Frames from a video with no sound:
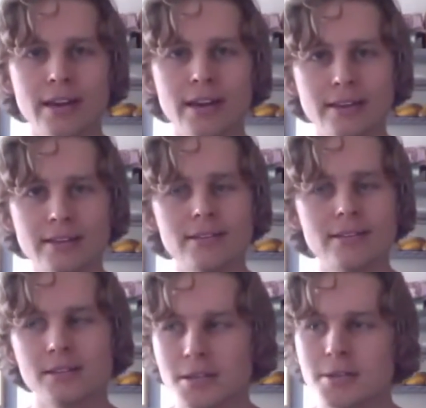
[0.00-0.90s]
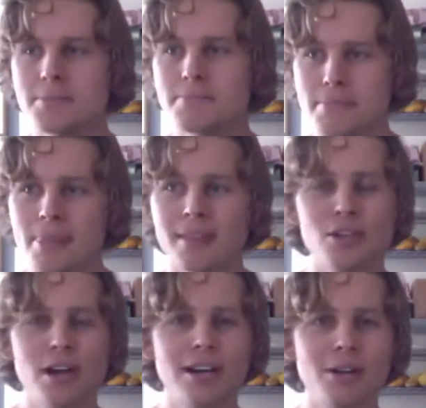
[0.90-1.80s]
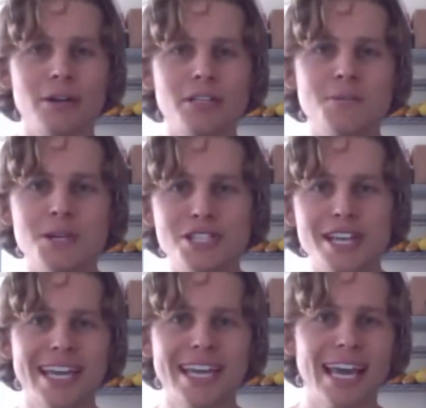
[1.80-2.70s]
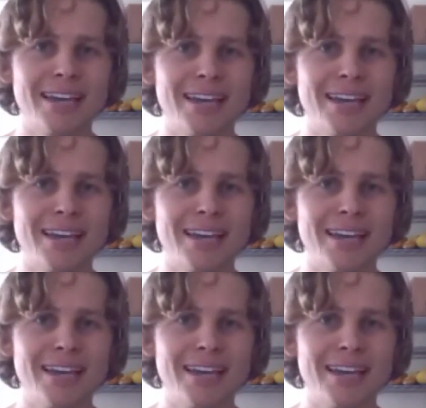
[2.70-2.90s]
and try to learn as much as I can.